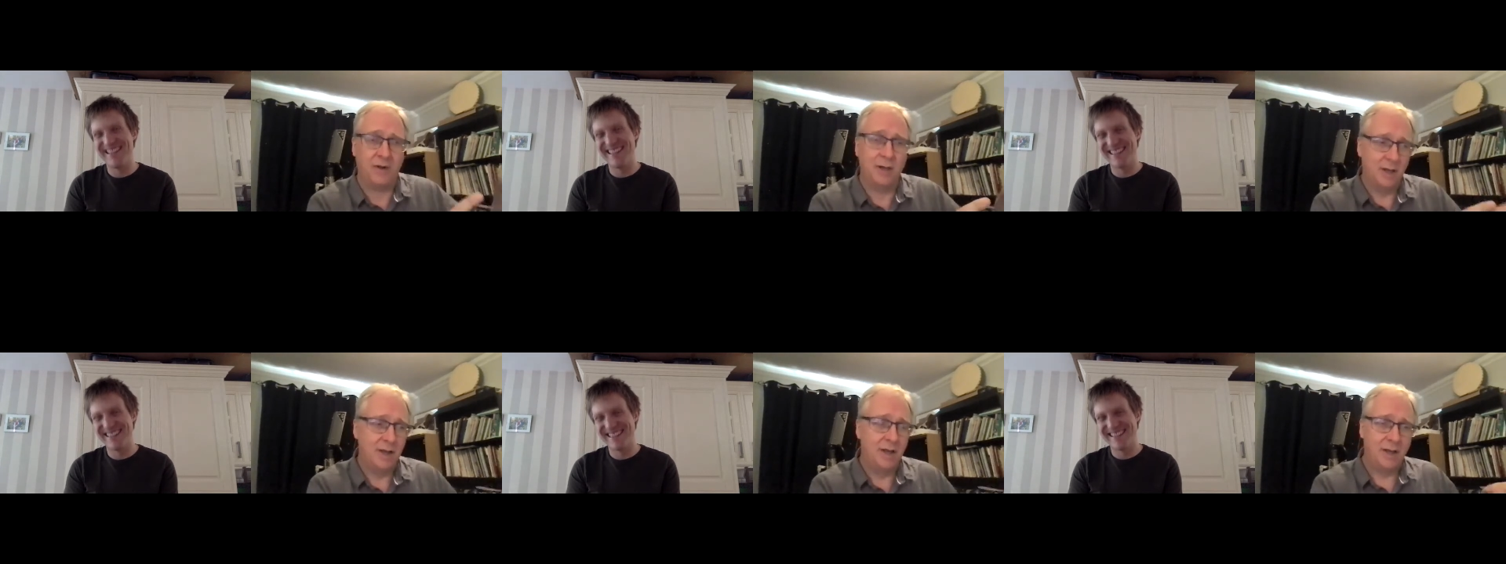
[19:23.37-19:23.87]
Speaker 1: a
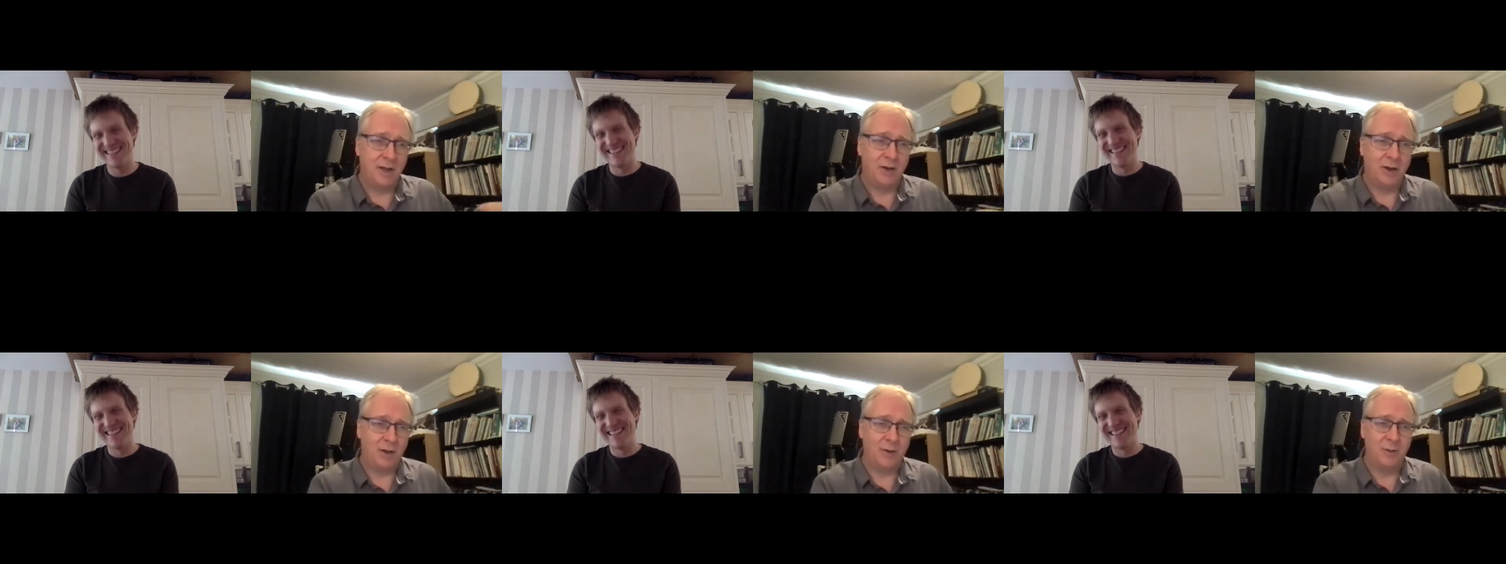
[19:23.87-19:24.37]
you
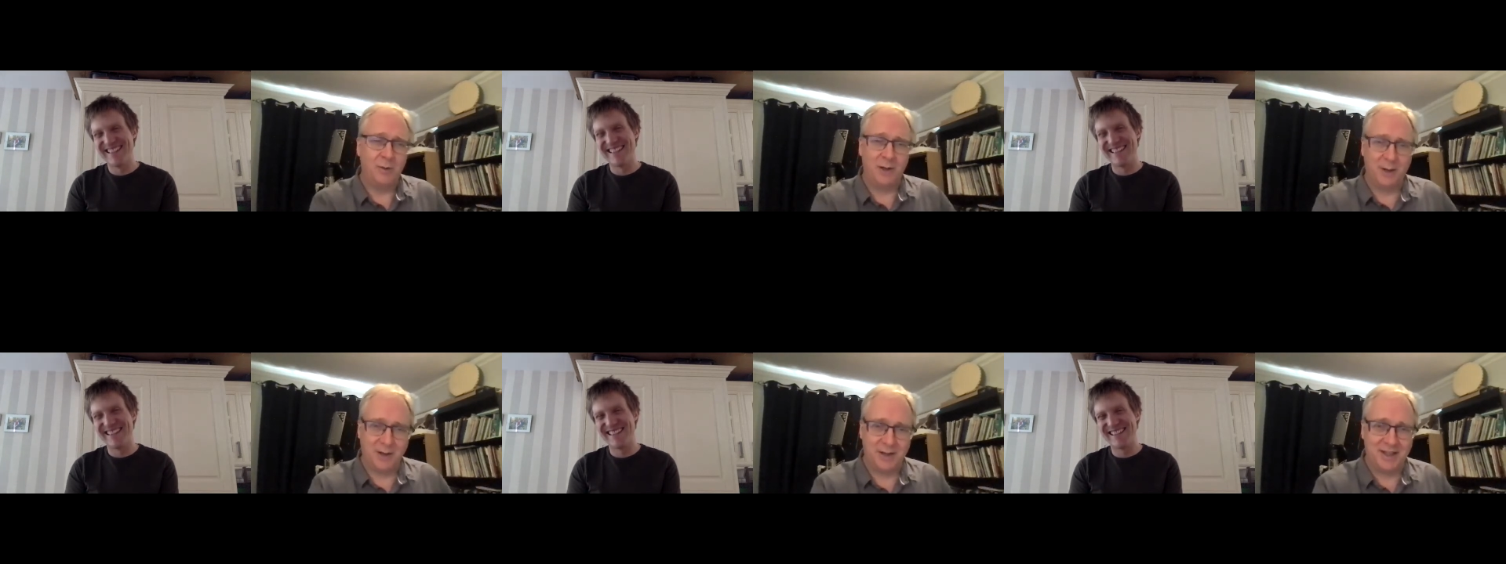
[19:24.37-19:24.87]
know
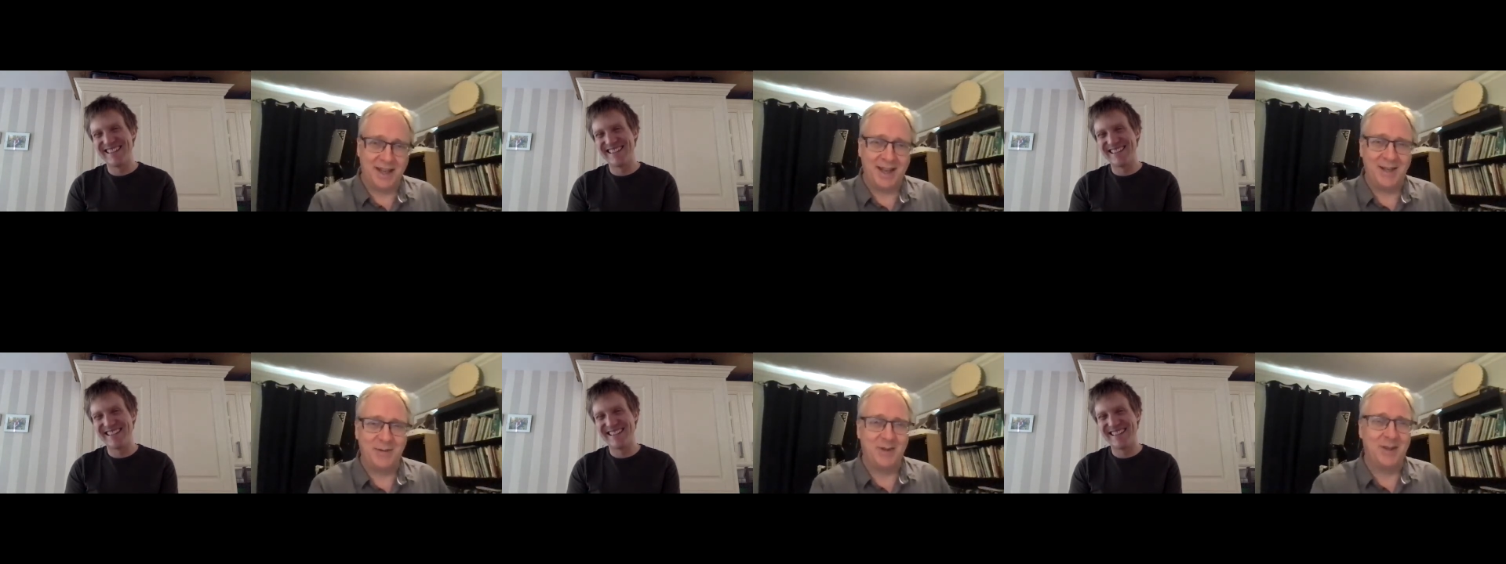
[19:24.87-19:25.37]
a
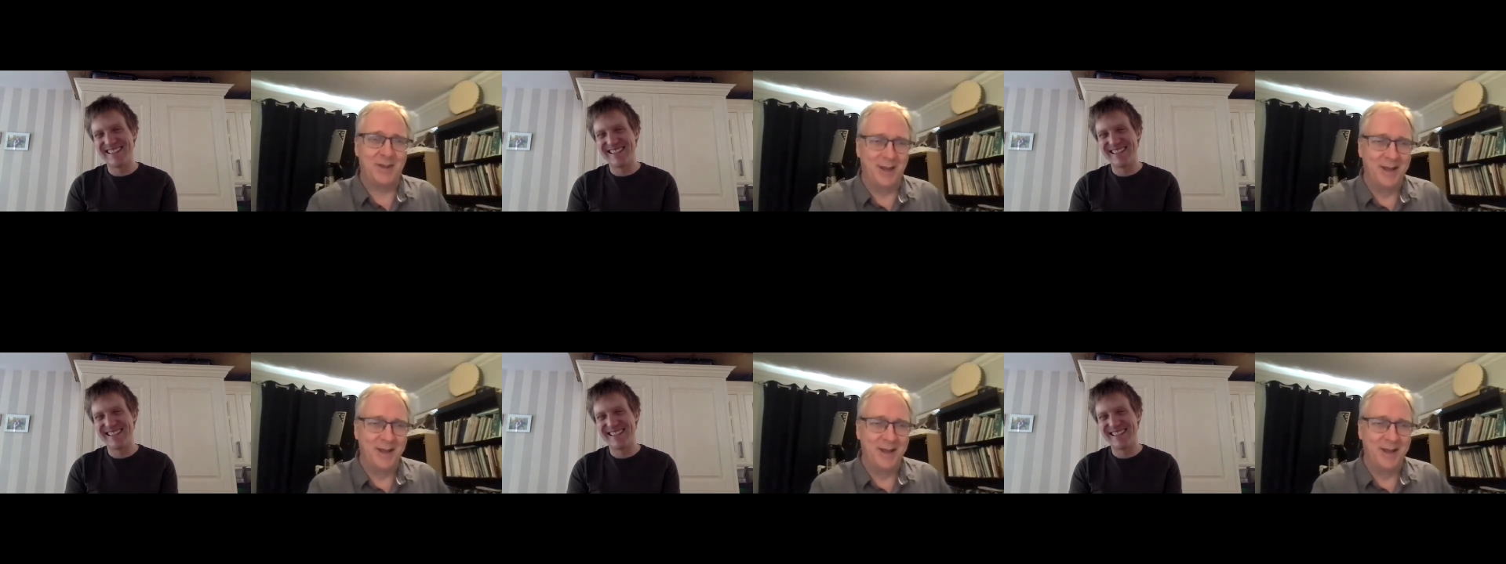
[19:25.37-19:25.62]
stage with,